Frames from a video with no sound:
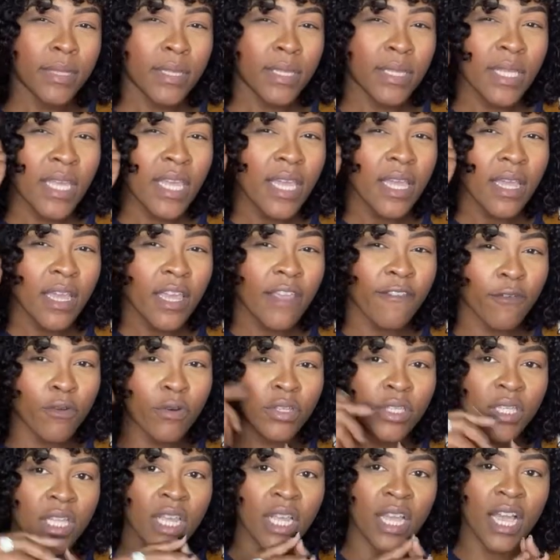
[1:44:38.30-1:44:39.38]
Think if you
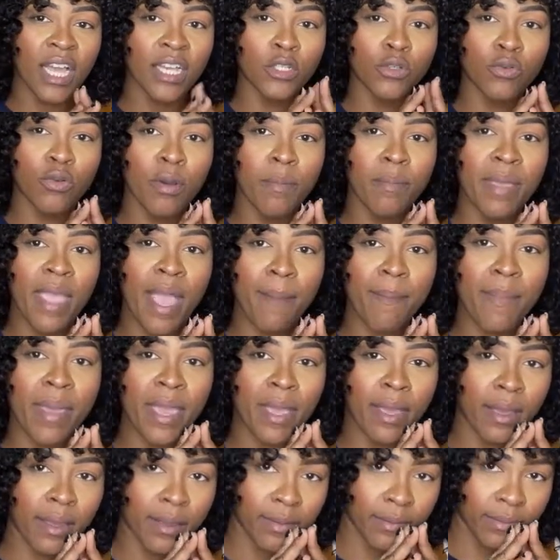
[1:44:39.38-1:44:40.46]
don't think a joke me I
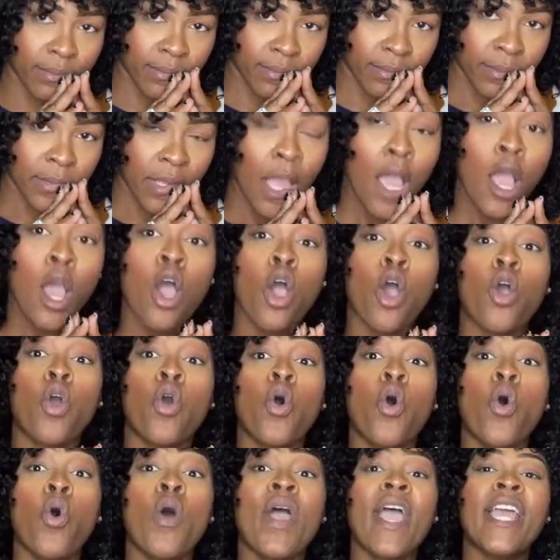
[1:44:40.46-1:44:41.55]
make.
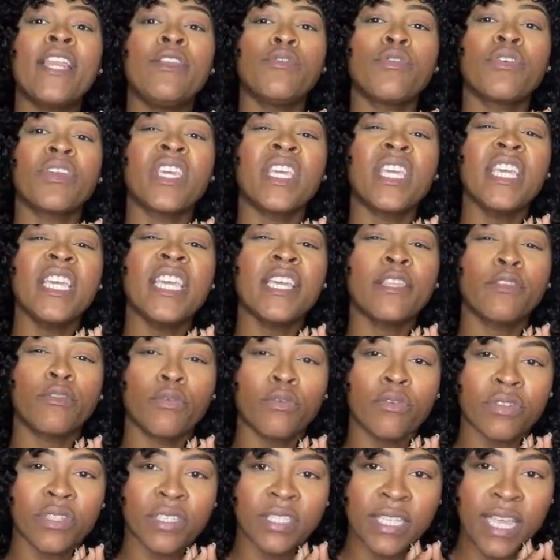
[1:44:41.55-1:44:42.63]
Go educate on
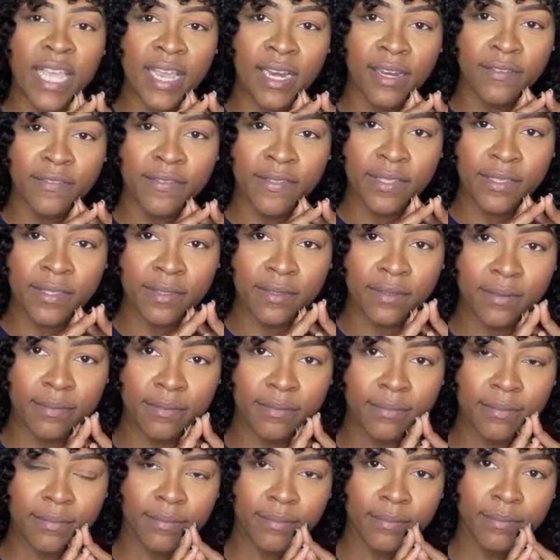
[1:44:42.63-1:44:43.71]
yourselves.
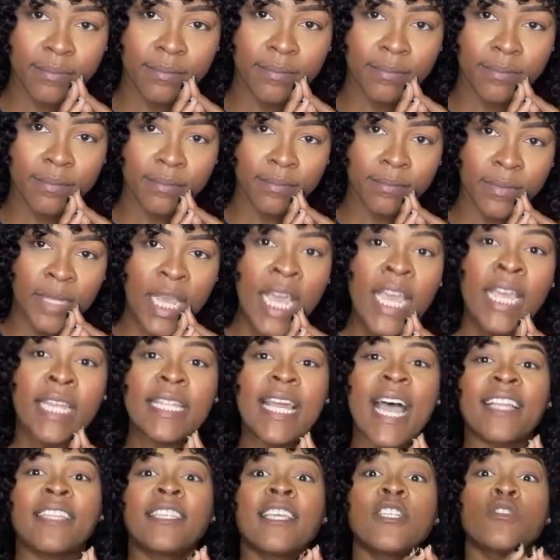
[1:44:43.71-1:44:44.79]

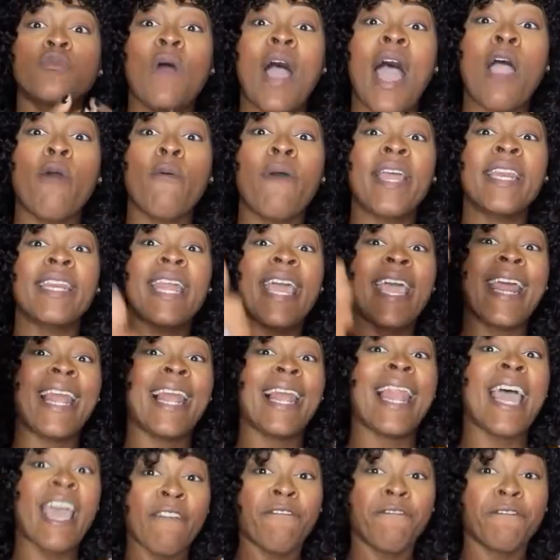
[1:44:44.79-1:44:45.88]
That is why when they
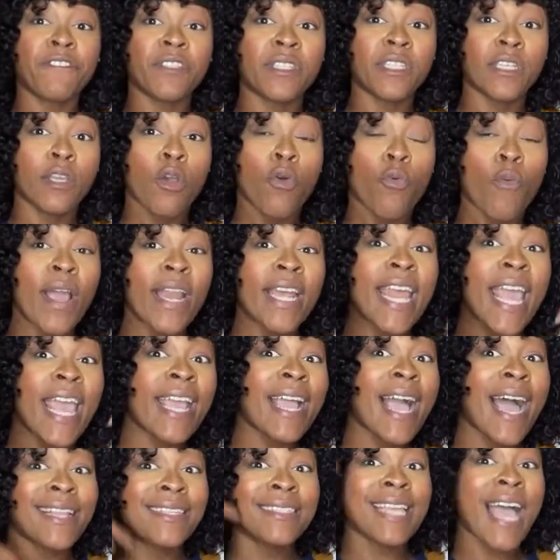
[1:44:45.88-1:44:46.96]
left, when they
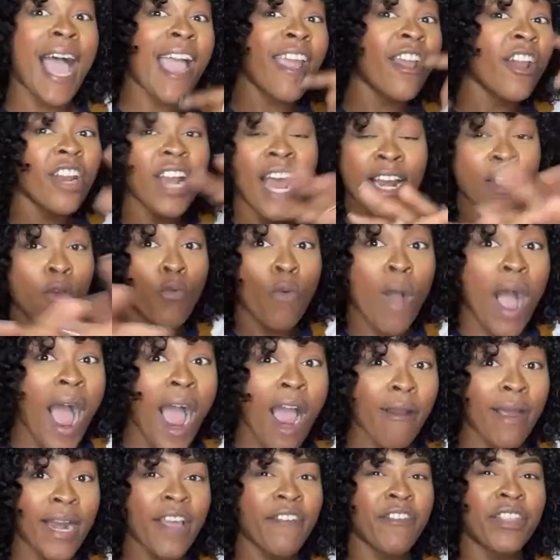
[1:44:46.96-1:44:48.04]
got tired of the
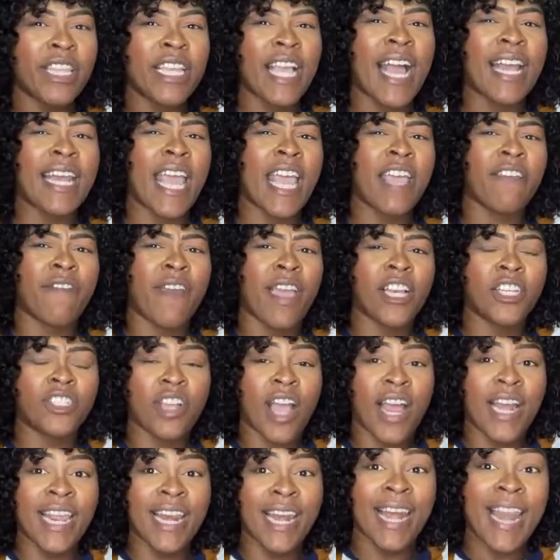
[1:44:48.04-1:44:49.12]
war and everything and they
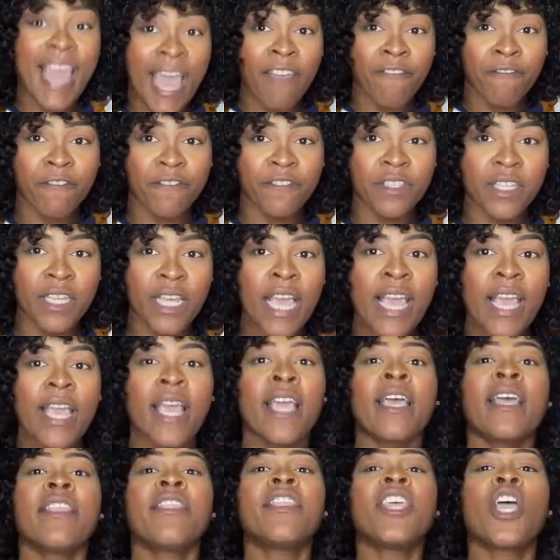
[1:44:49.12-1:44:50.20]
eventually left,
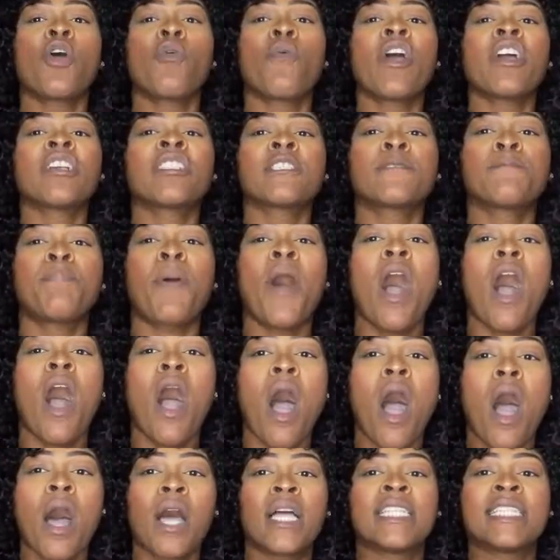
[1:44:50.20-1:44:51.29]
there were
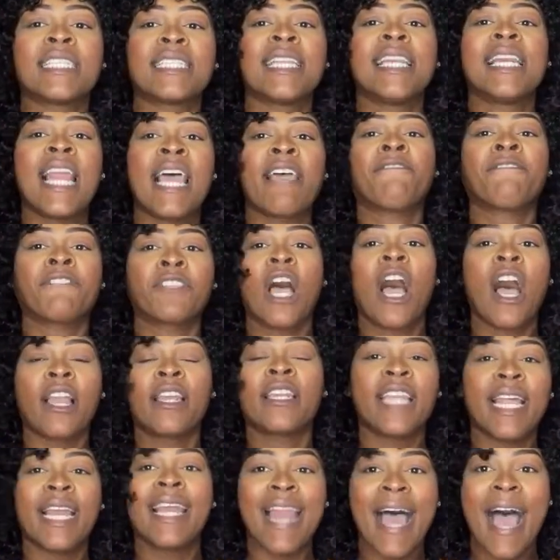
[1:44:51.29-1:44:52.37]
spawns left on
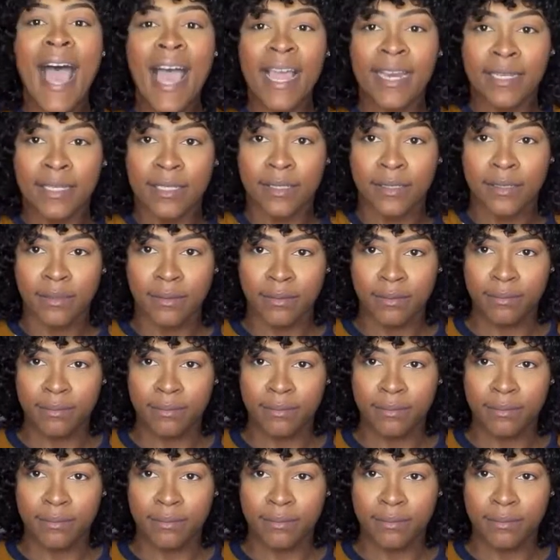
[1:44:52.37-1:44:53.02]
the land.